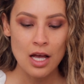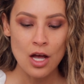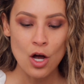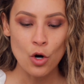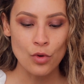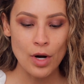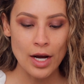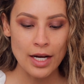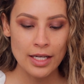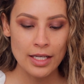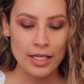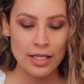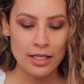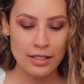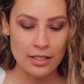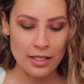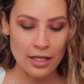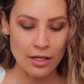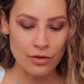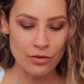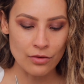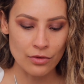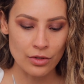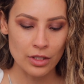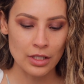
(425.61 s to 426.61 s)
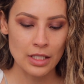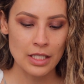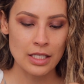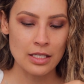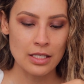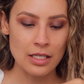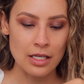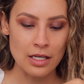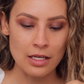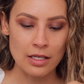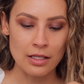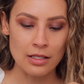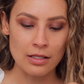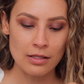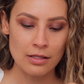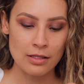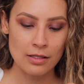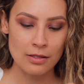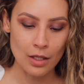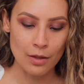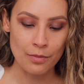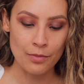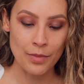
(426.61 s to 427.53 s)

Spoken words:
Writing it down really does